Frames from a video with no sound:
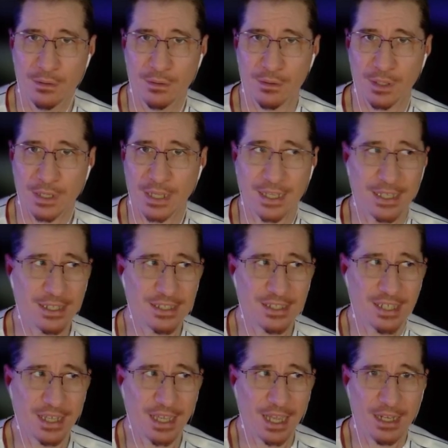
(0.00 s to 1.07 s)
Like, I can
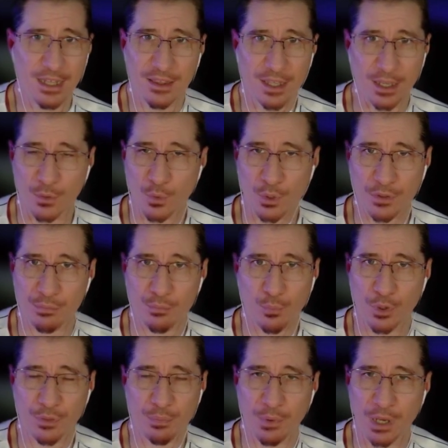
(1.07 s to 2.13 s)
sync anything with
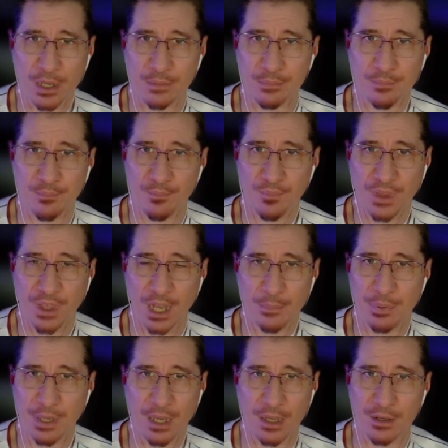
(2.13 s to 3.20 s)
my
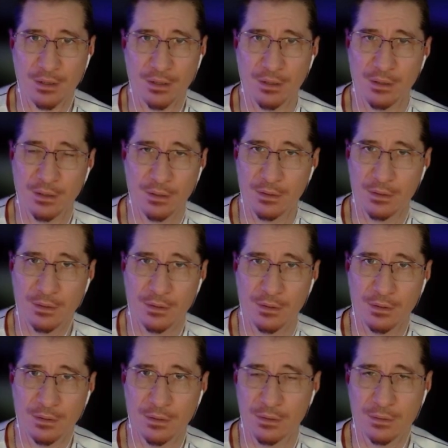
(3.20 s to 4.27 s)
iPad.
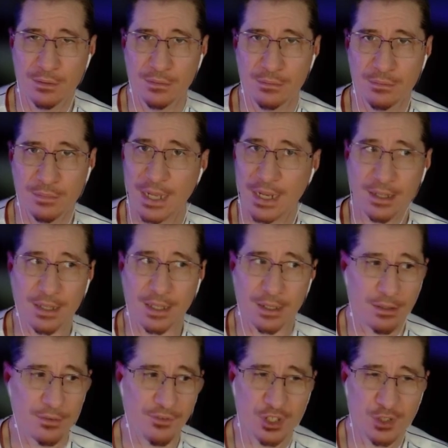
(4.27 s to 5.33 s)
Anything.
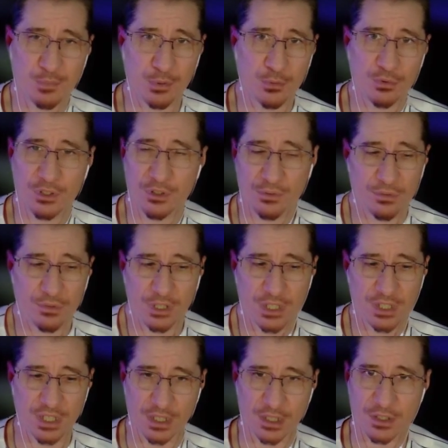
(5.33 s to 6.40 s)
If it's Bluetooth, it
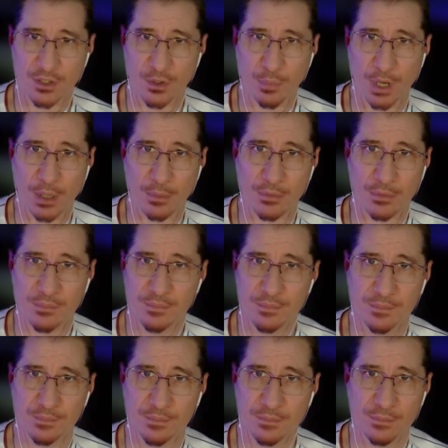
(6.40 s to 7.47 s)
syncs, no problem.
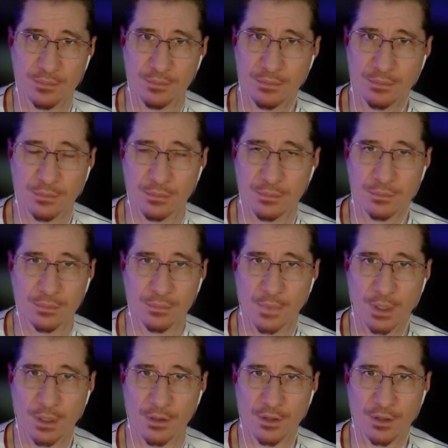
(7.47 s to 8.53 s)

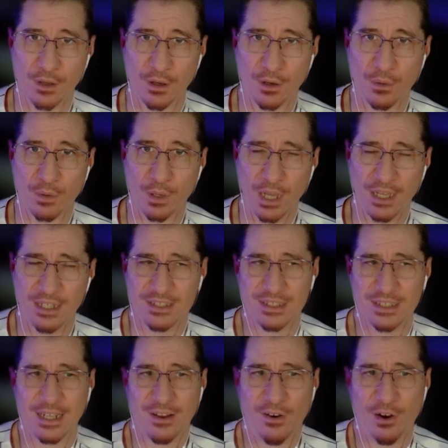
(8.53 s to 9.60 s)
So it's
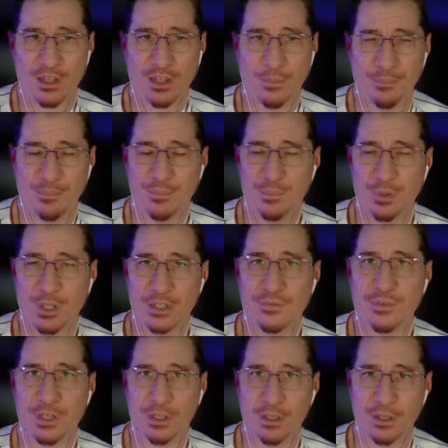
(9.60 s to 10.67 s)
like hard to believe
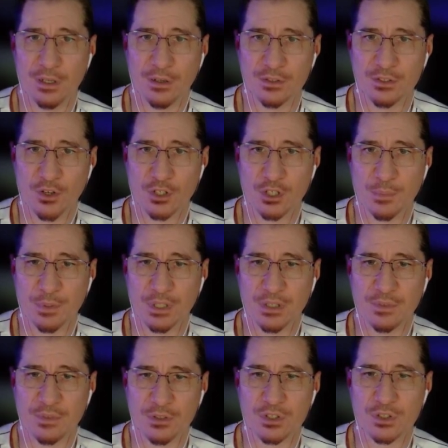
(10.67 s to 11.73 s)
it. You know, it's hard to
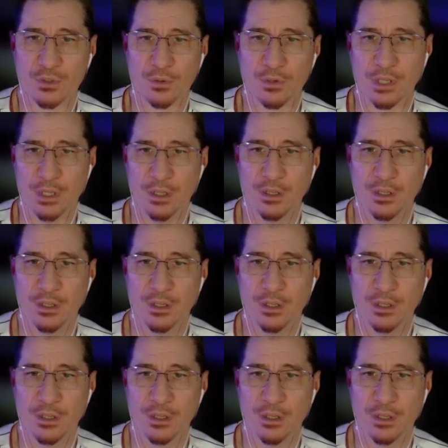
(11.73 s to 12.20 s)
believe their story.